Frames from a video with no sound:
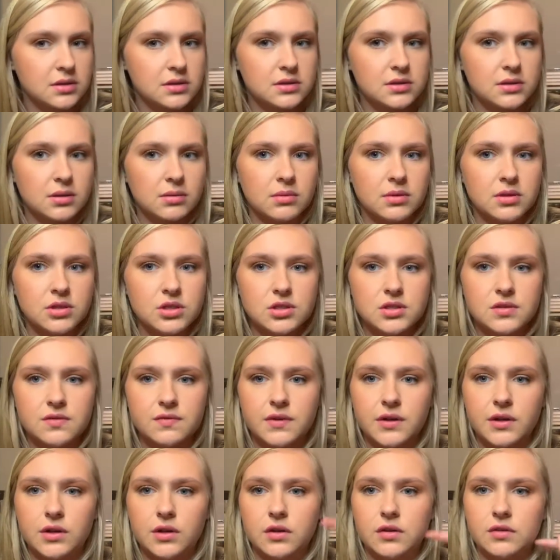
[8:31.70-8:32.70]
Something just
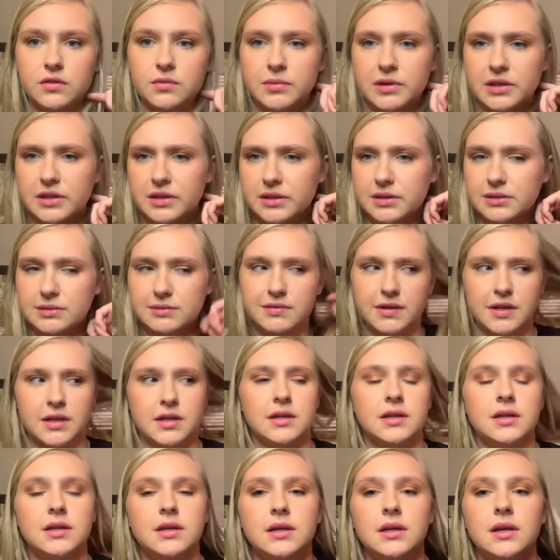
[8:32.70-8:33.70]
fell off my
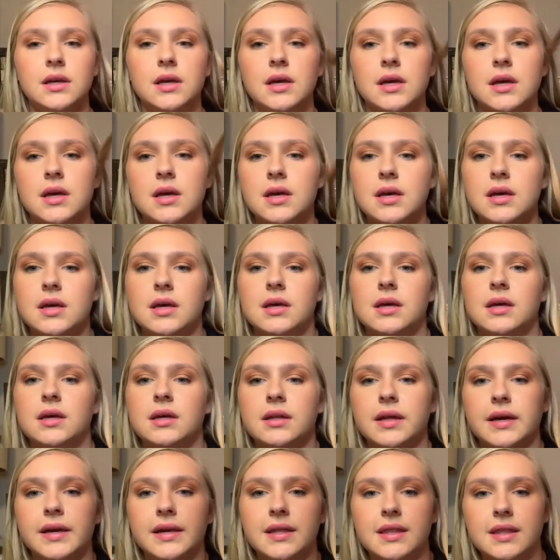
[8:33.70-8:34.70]
Fendi.
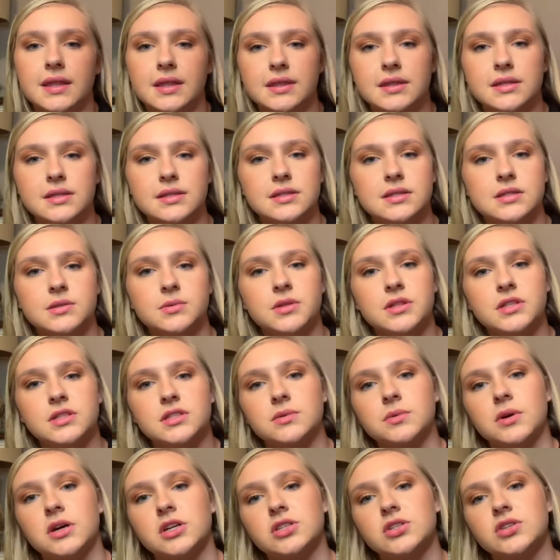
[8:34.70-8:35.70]
Like, this is what the
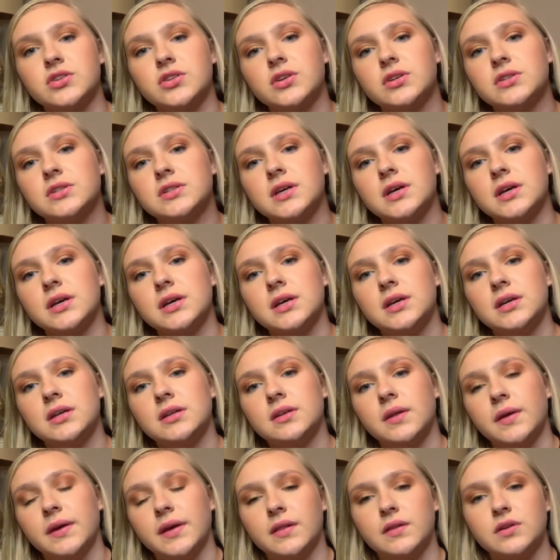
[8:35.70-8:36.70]
swatch looks like.
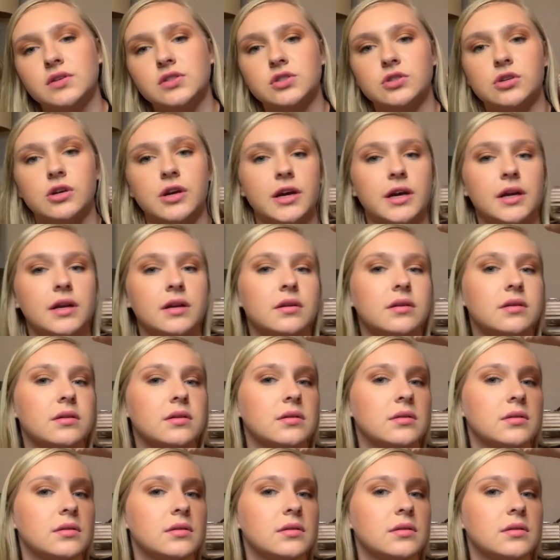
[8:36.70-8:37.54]
Like, it looks great.